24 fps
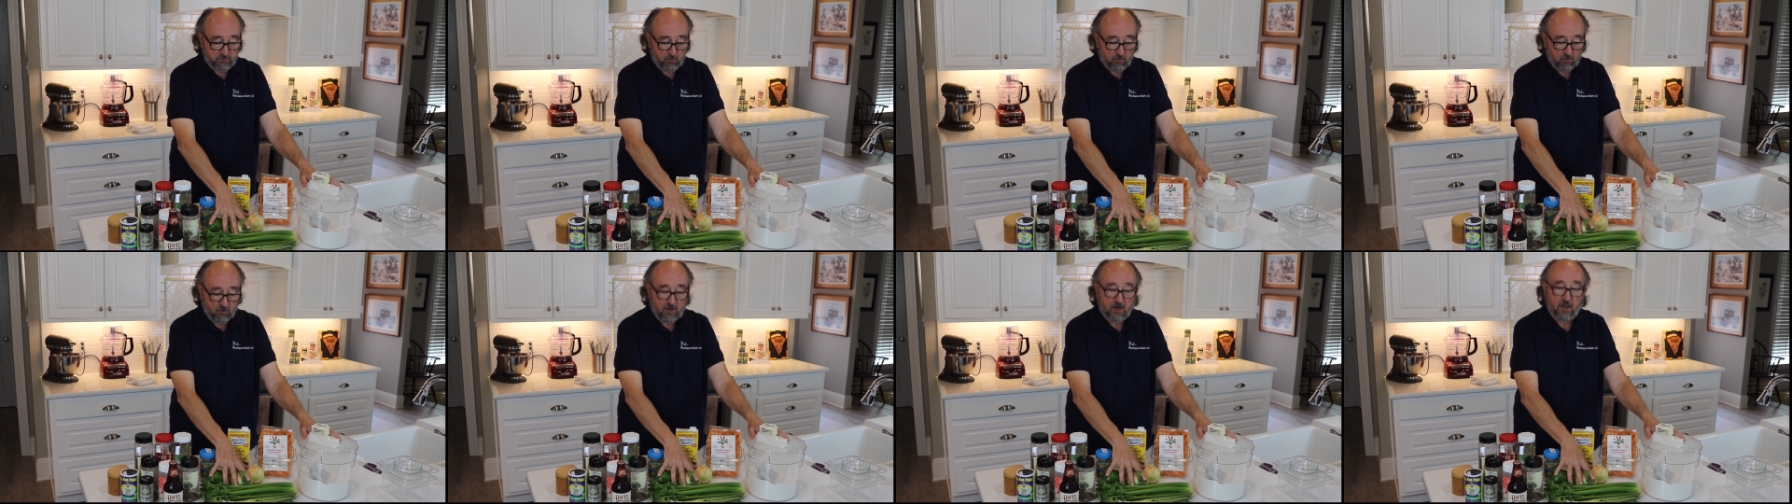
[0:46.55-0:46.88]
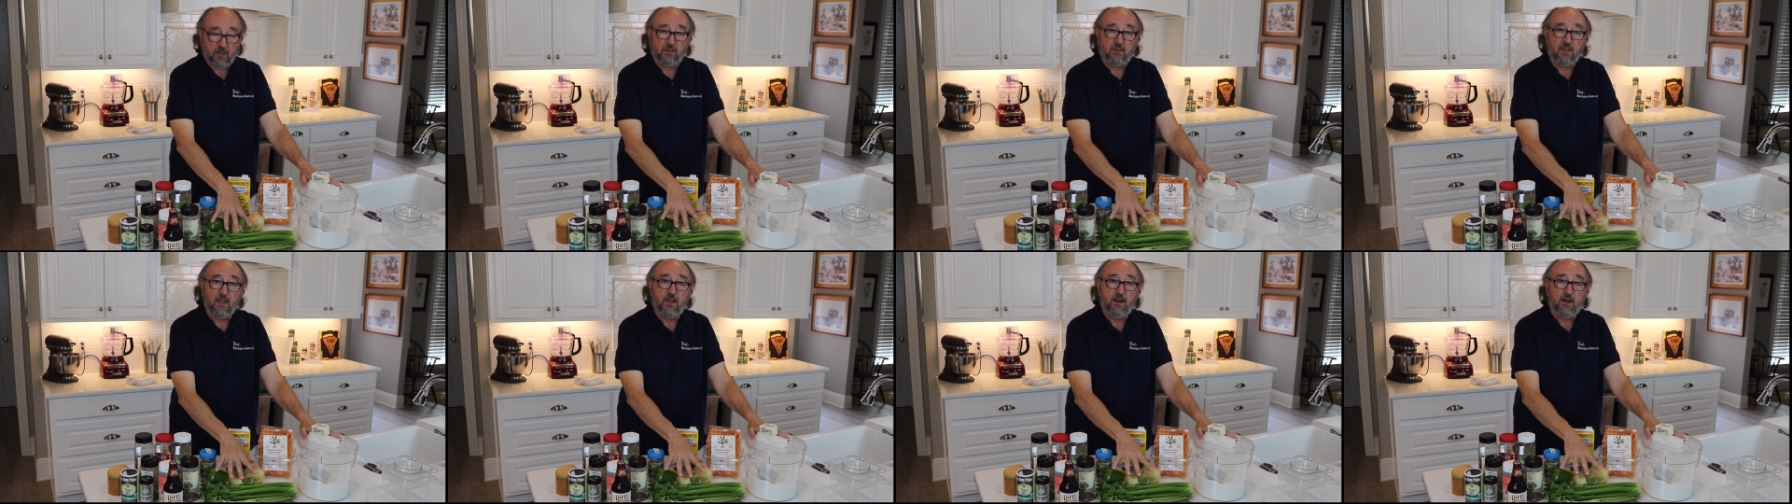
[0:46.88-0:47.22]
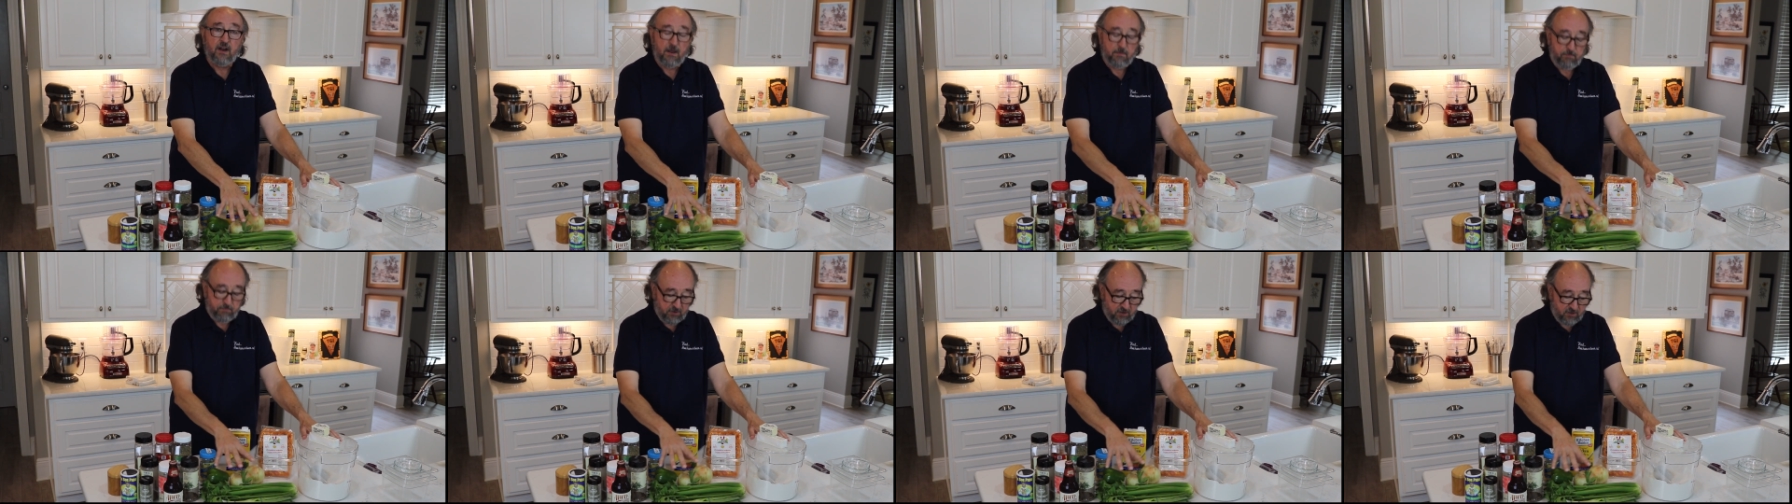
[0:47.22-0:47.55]
We'll cut that
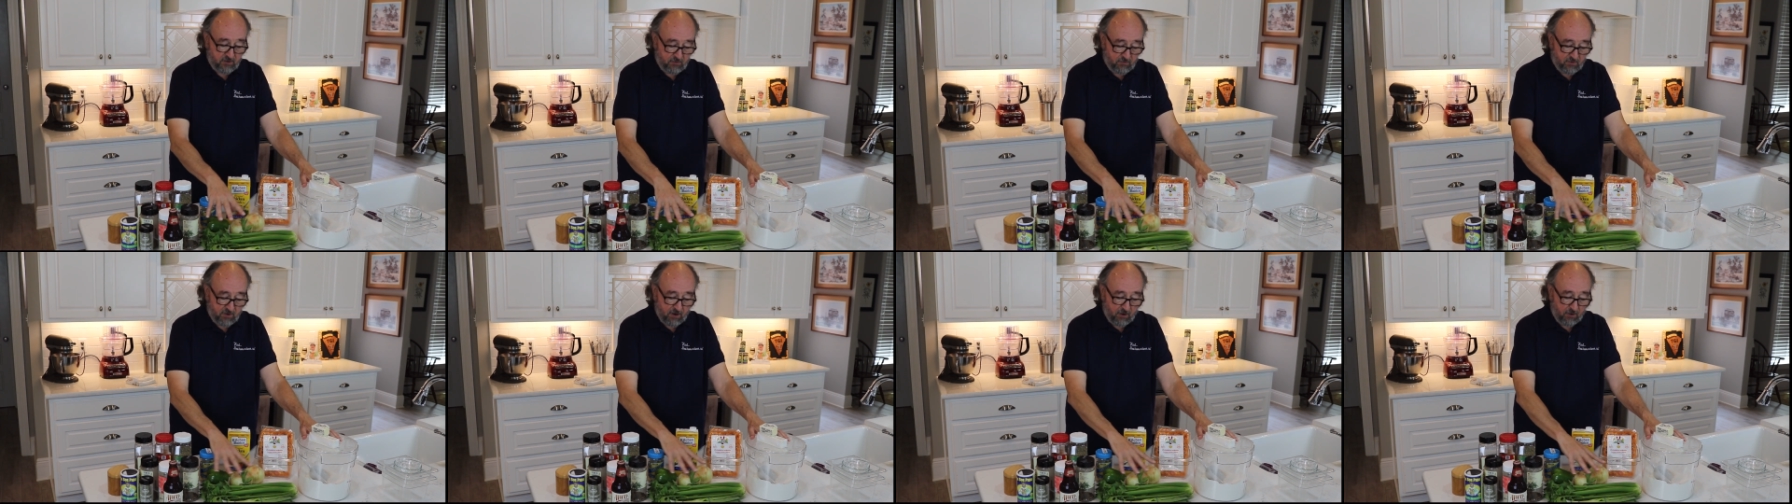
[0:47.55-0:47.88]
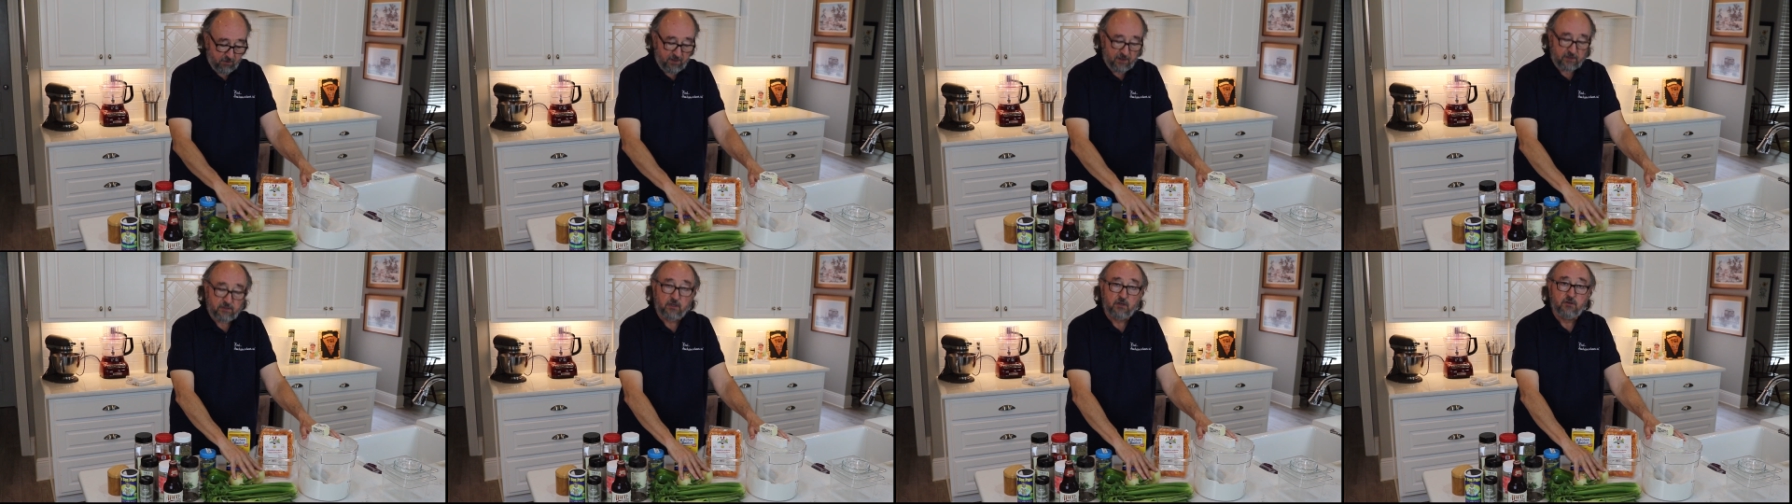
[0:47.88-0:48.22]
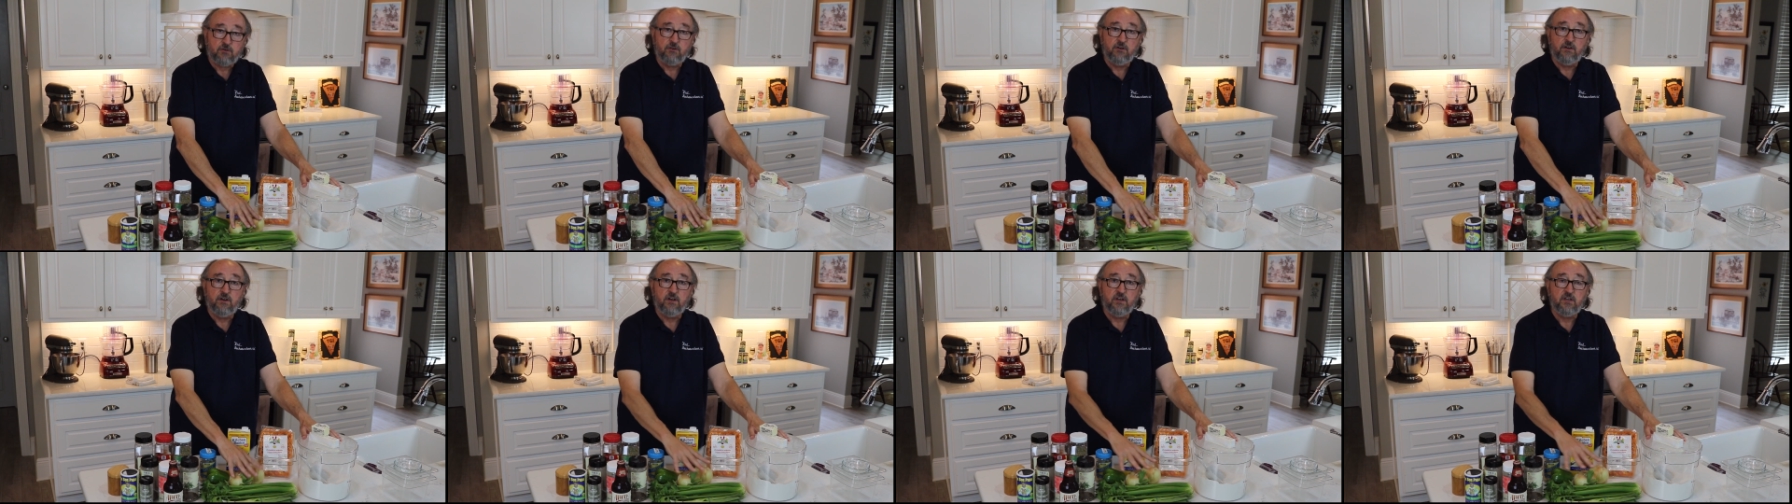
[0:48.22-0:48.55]
up, and you know that the
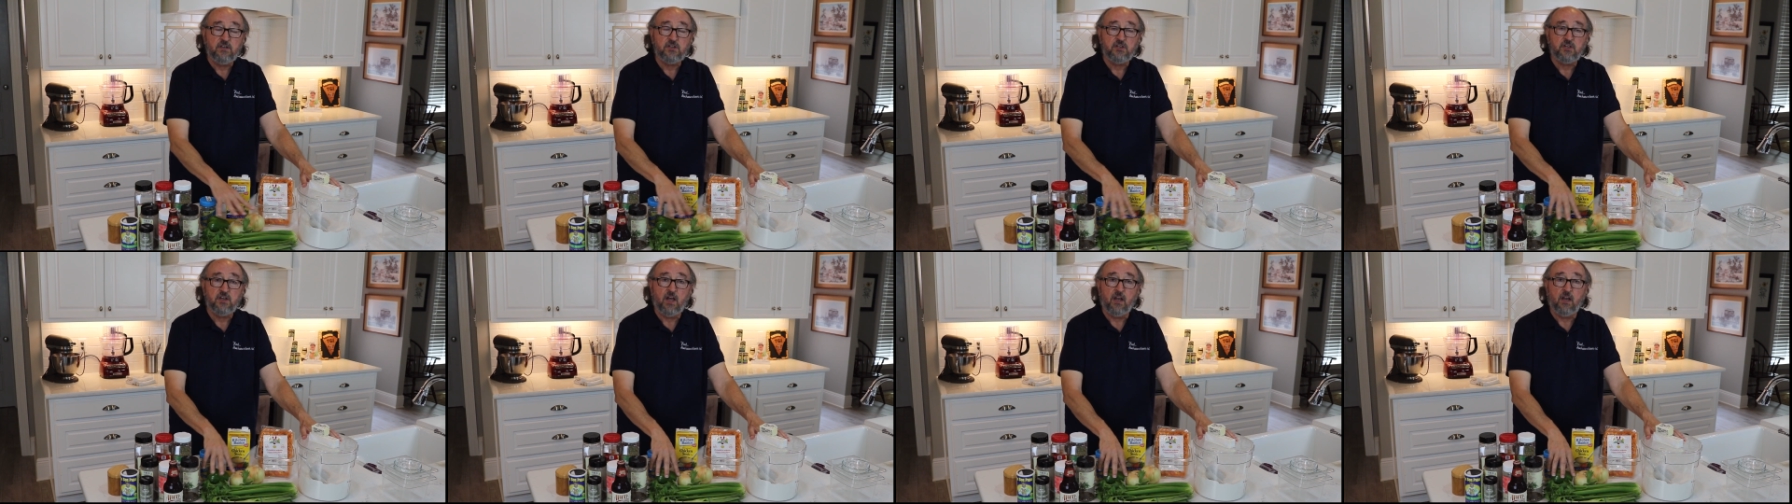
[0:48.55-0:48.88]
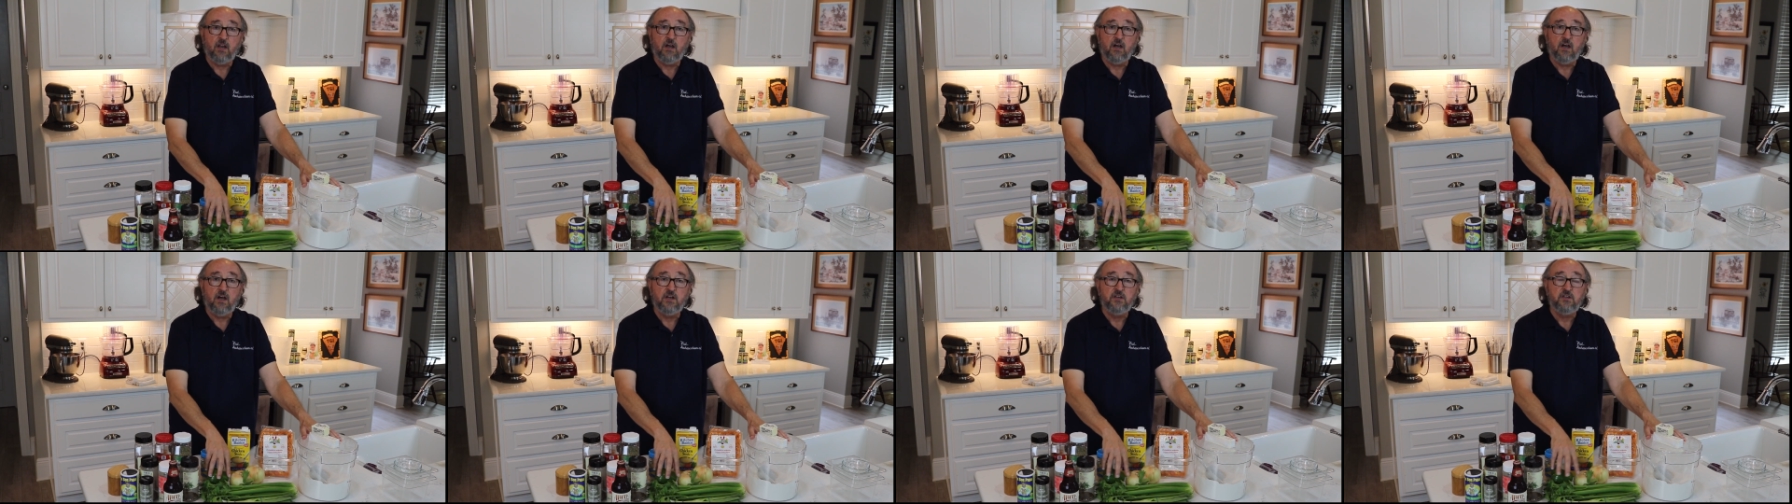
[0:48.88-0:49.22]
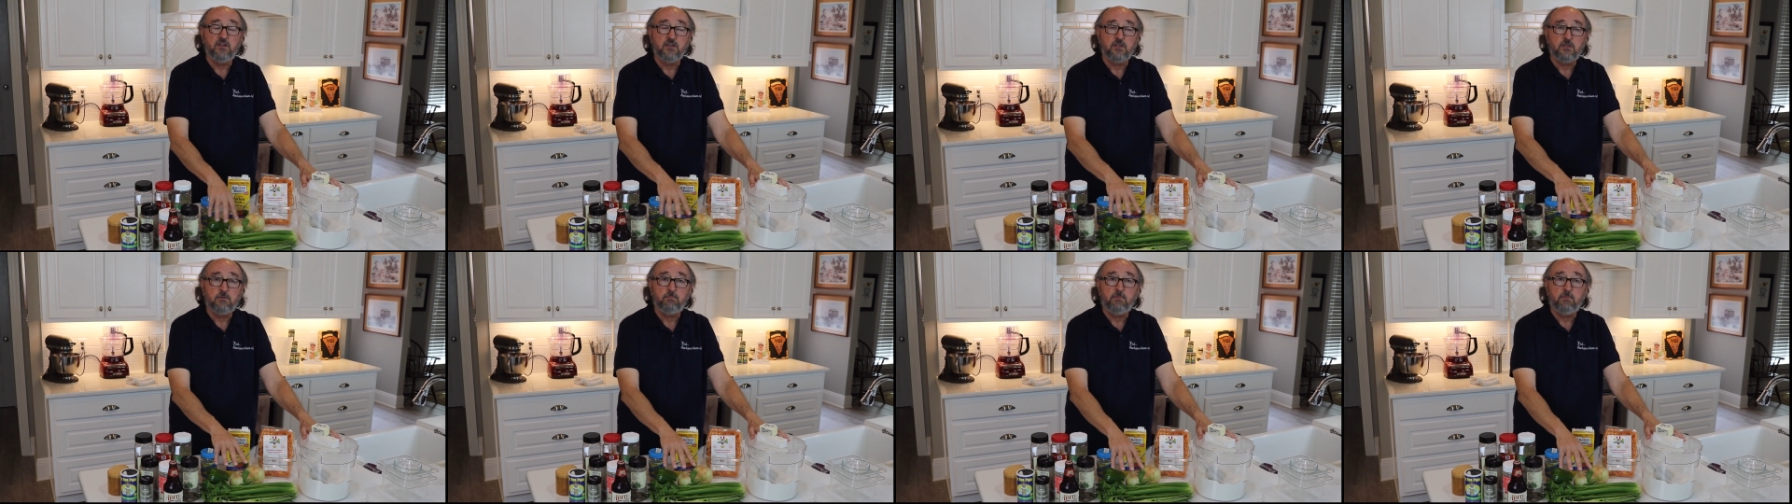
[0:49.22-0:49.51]
Trinity's yellow onions,